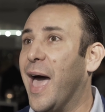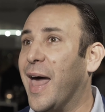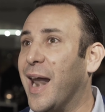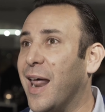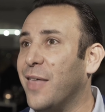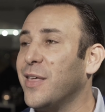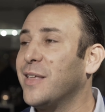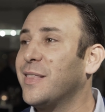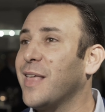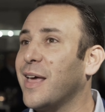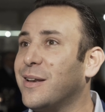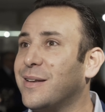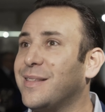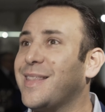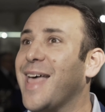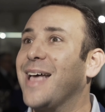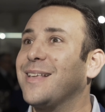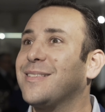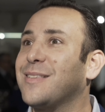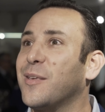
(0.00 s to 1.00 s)
And I think that
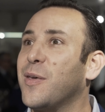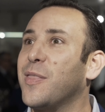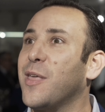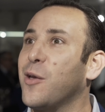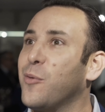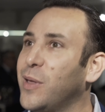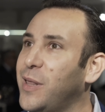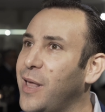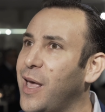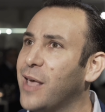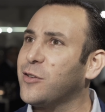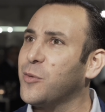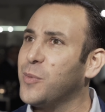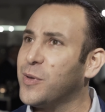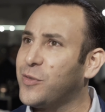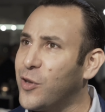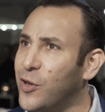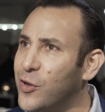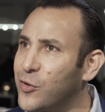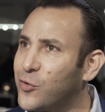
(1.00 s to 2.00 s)
that's something that really Ezer
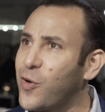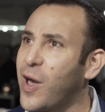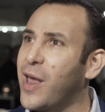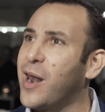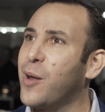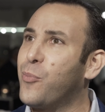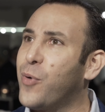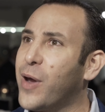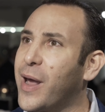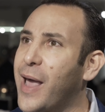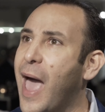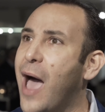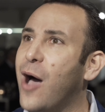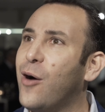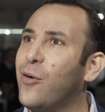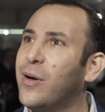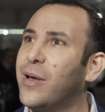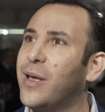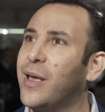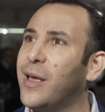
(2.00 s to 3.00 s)
Mizion is trying to bring
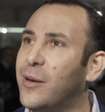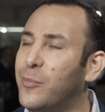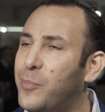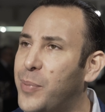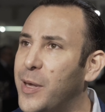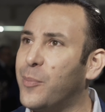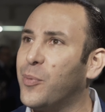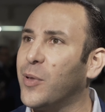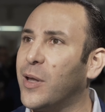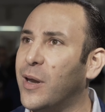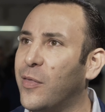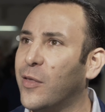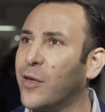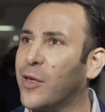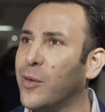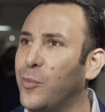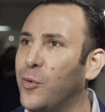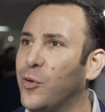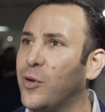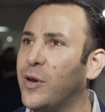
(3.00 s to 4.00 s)
out in people and in
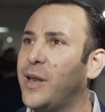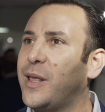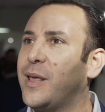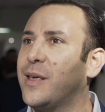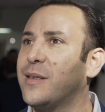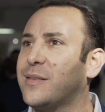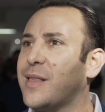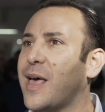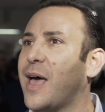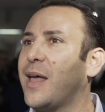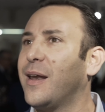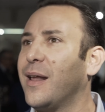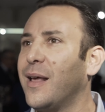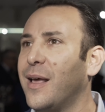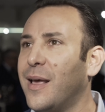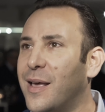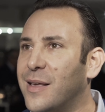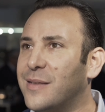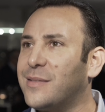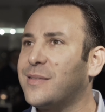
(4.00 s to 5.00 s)
the community is that
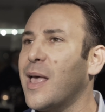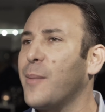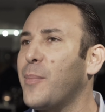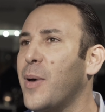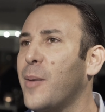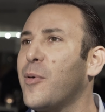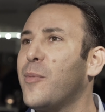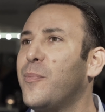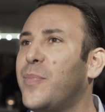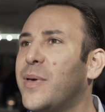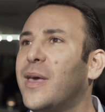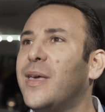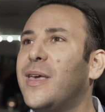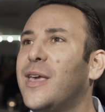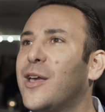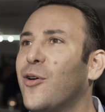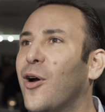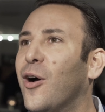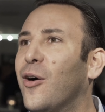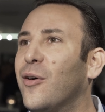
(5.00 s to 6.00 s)
step up and be a
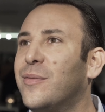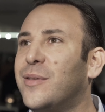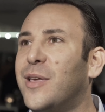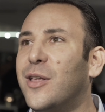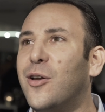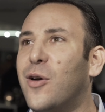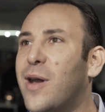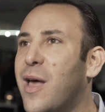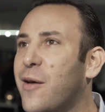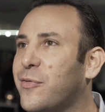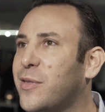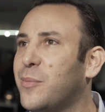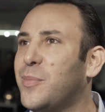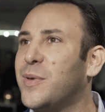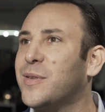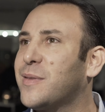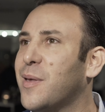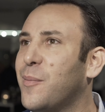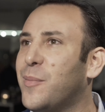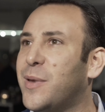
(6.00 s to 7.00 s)
hero. You don't have to
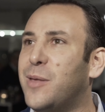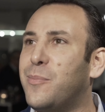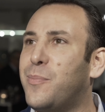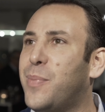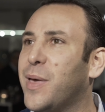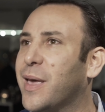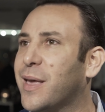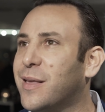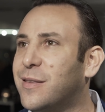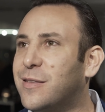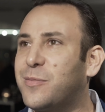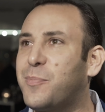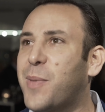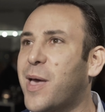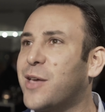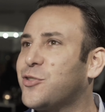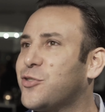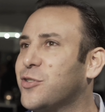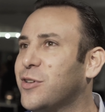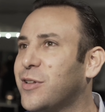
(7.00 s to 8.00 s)
be somebody big and
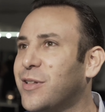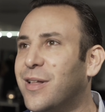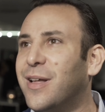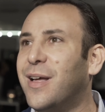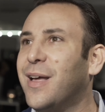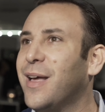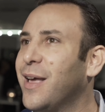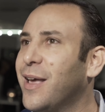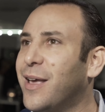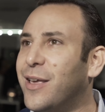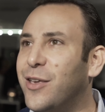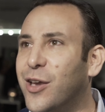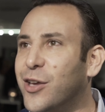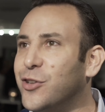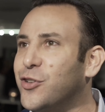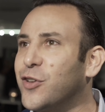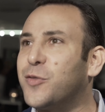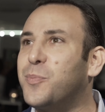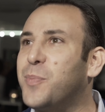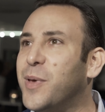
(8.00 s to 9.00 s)
special. You
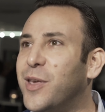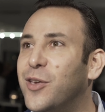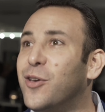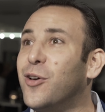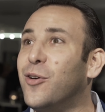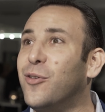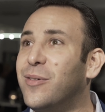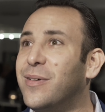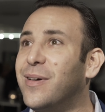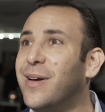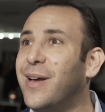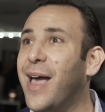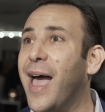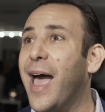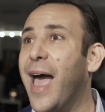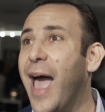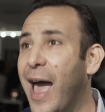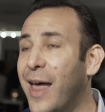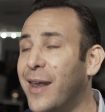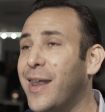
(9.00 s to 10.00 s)
could just be you.
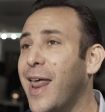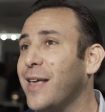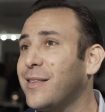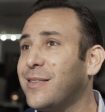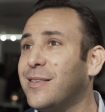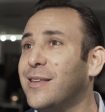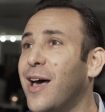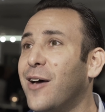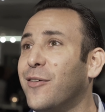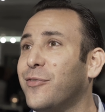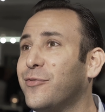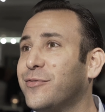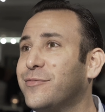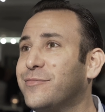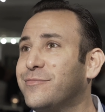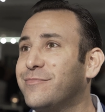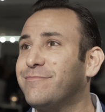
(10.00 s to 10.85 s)
And that's enough.